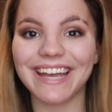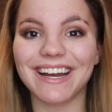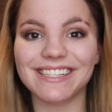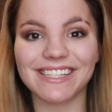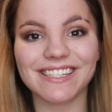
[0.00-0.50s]
Hey
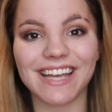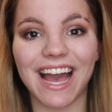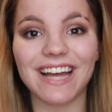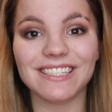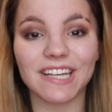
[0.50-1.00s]
guys, it's
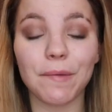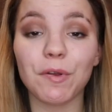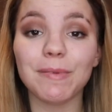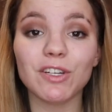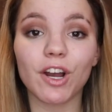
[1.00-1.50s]
Kat, and today I'm
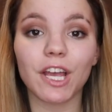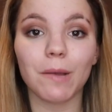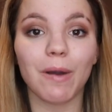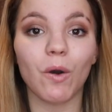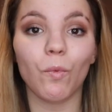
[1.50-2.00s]
going to be talking
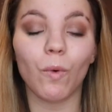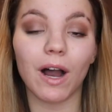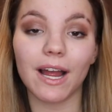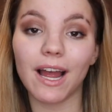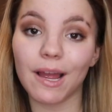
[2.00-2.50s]
about
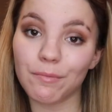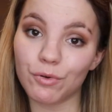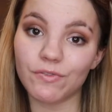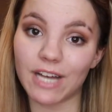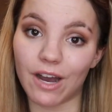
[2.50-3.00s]
why I
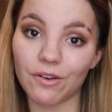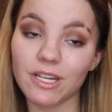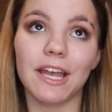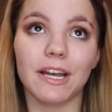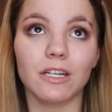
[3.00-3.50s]
moved
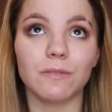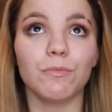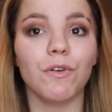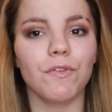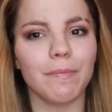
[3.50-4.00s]
out and
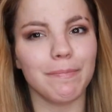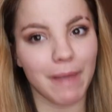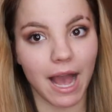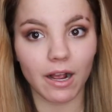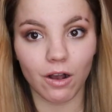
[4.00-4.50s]
moved
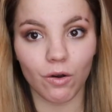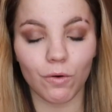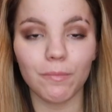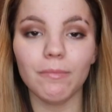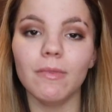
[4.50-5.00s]
back
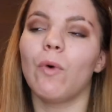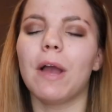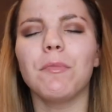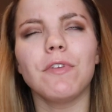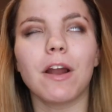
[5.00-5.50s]
home.
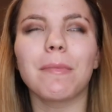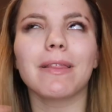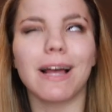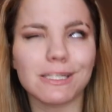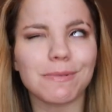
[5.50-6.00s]
Why I moved out of my
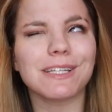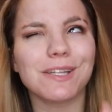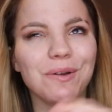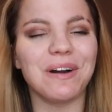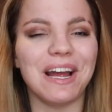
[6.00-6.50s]
last
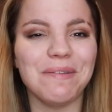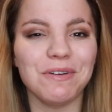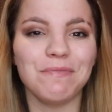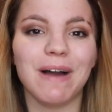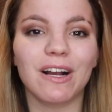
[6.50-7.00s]
place and why I
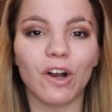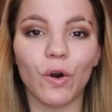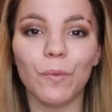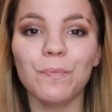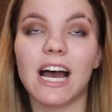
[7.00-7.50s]
moved back
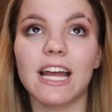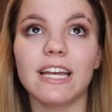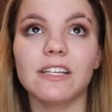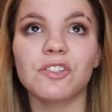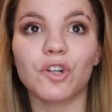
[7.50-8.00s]
home.
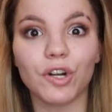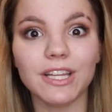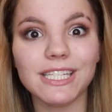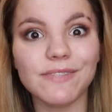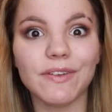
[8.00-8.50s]
I
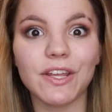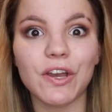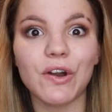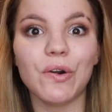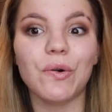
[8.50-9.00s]
started this
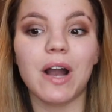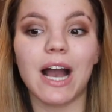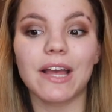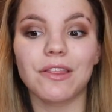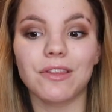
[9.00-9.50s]
video.
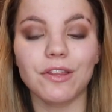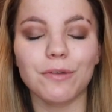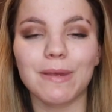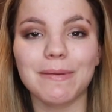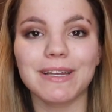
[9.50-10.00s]
I think
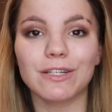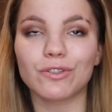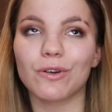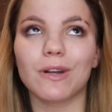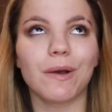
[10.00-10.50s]
there might be an
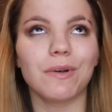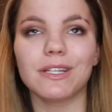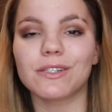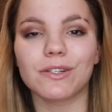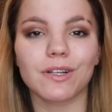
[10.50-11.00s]
intro and I will
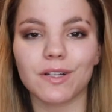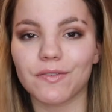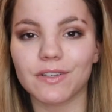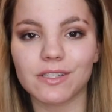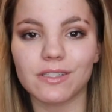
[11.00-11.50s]
insert it
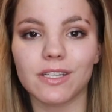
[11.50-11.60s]
if it's